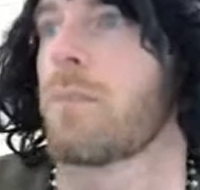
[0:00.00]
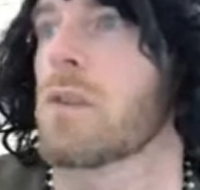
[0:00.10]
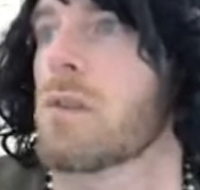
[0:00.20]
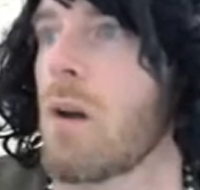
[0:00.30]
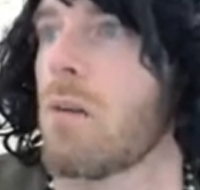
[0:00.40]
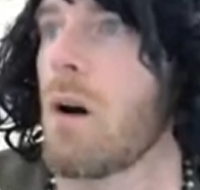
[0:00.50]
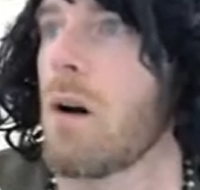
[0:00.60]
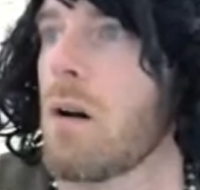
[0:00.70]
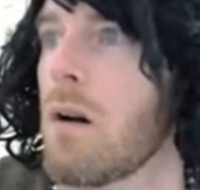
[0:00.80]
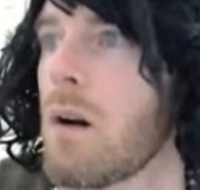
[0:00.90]
So
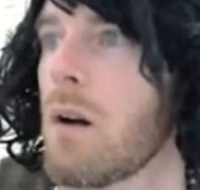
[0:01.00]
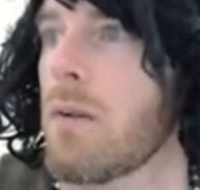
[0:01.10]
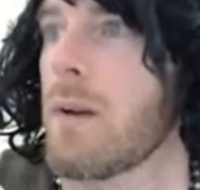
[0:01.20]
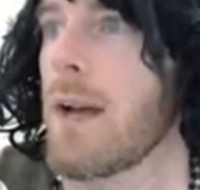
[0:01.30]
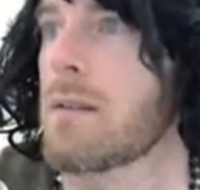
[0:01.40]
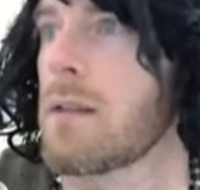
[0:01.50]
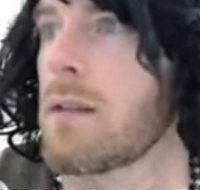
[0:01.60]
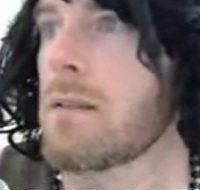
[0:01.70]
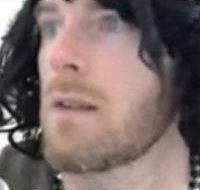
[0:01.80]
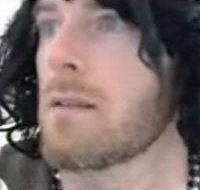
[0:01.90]
ROS
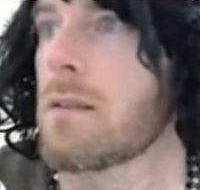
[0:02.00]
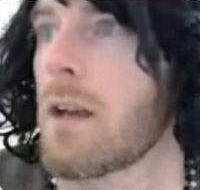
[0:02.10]
is this